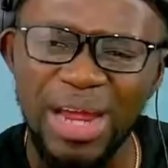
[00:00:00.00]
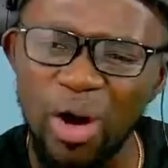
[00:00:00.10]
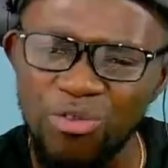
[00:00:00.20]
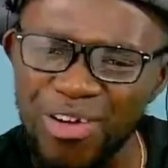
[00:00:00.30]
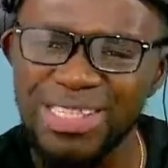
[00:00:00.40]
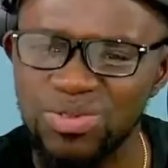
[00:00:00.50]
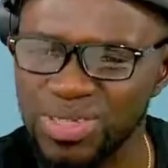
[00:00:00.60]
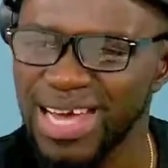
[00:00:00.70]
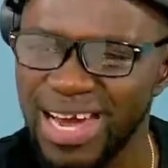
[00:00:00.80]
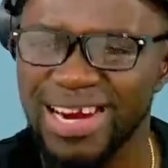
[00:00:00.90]
offense was
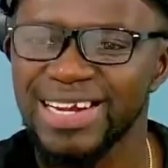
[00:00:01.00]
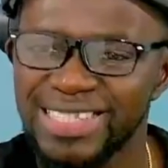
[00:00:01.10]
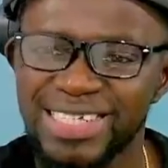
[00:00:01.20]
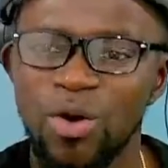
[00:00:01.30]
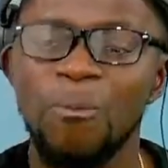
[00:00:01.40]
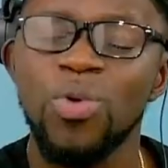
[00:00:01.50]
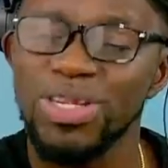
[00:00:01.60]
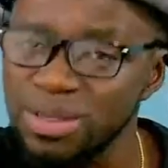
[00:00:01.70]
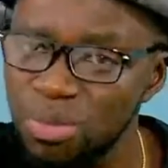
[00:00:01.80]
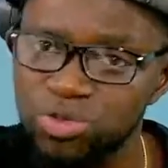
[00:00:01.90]
created obi
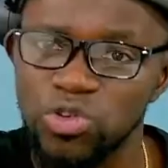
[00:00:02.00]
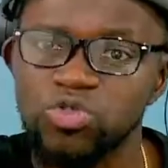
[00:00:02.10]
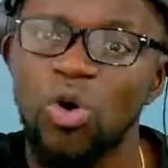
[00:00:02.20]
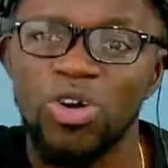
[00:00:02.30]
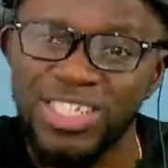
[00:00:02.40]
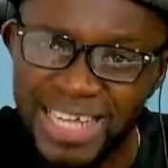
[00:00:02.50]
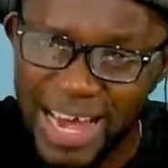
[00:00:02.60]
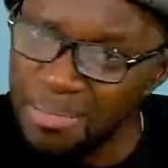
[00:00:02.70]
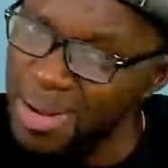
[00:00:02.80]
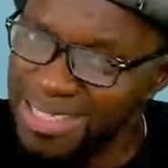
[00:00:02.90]
otimoto so on share
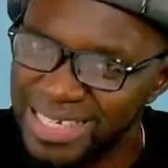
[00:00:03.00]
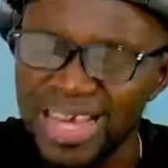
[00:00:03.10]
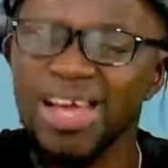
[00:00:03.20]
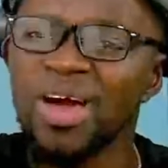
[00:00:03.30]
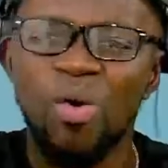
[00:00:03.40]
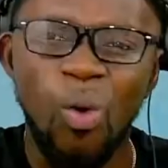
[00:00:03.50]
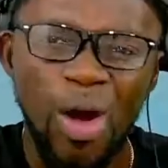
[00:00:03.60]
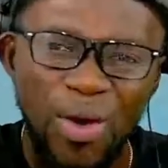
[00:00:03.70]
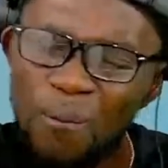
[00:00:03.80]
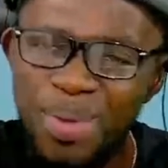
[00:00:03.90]
helmet oya
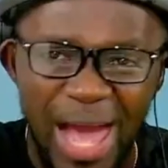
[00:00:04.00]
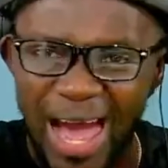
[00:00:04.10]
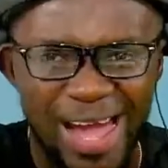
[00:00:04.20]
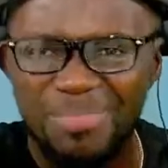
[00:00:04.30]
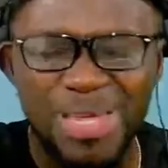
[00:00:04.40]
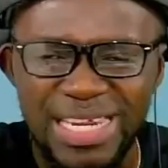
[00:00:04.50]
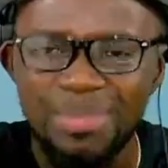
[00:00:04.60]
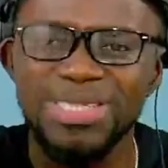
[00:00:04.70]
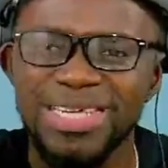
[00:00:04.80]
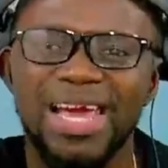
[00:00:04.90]
obi a minim
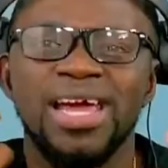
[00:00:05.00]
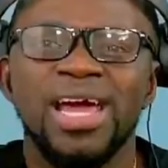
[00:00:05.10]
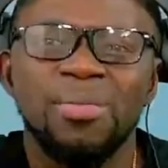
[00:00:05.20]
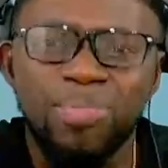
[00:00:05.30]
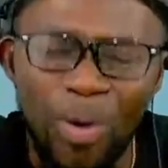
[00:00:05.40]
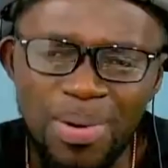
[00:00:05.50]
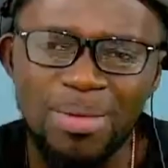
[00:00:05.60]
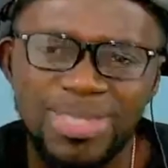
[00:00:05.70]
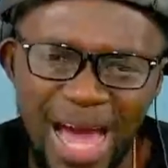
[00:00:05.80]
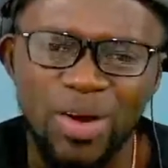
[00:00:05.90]
say
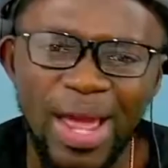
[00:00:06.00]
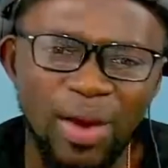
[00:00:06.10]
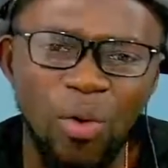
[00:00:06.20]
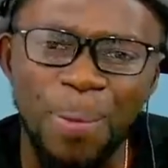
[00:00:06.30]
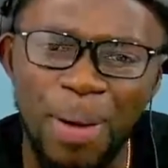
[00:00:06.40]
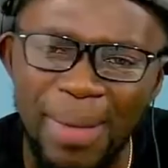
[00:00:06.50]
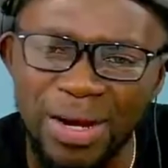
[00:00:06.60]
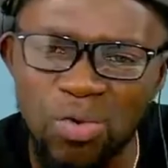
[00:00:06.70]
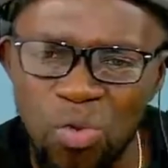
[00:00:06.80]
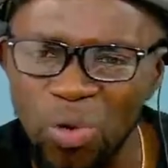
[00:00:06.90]
problems are no no
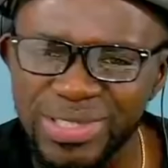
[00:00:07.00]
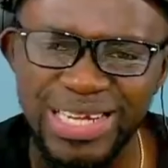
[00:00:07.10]
permanent who said